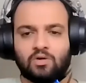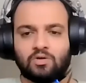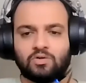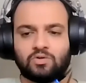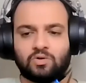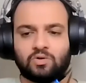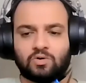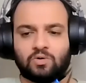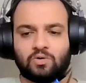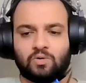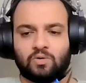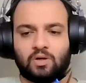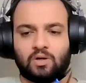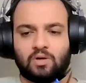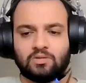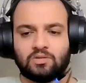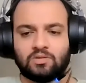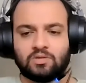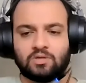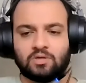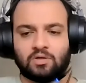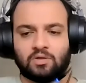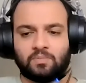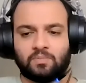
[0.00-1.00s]

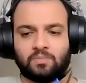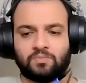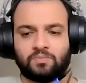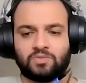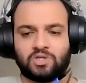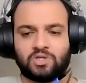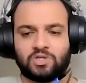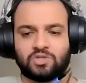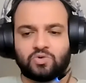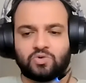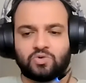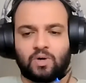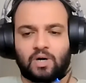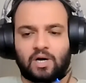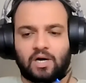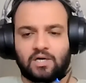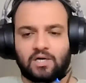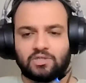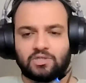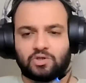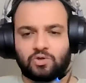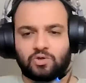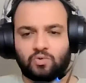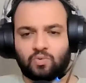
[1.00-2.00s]
So just to
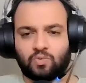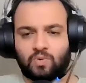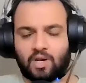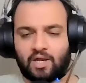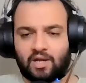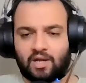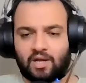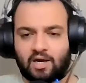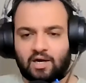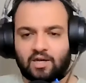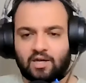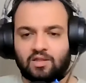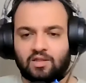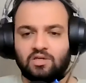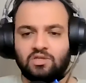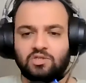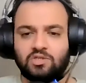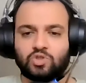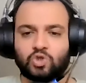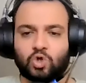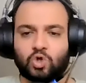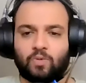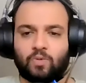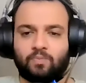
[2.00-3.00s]
ask you, like, are
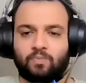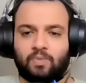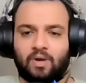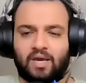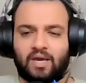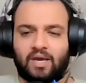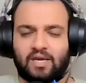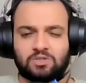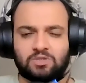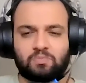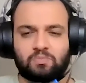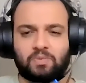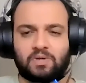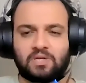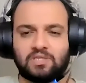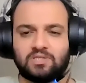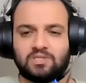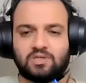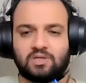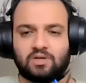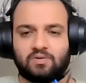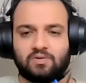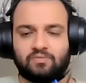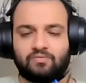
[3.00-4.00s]
these SOM
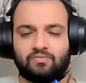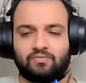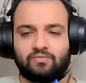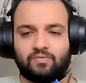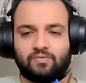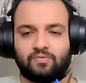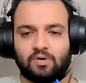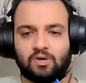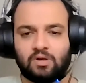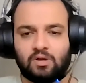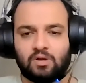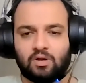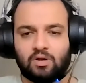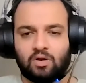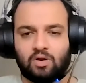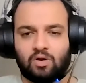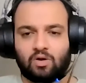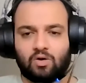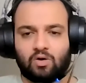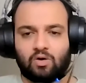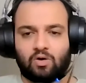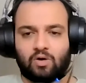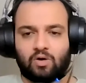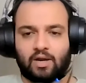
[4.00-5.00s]
expensive
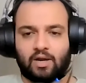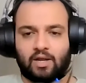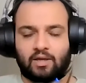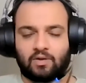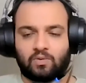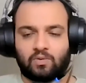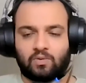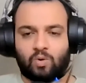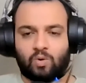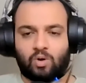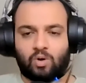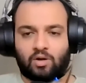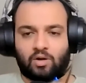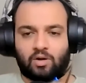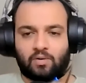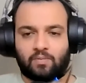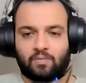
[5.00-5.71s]
or like what?